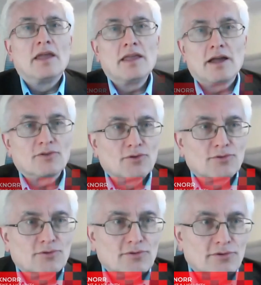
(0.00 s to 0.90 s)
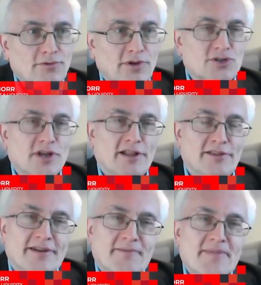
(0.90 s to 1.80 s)
Yeah, good question,
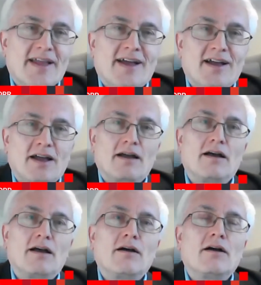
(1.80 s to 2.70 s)
Al.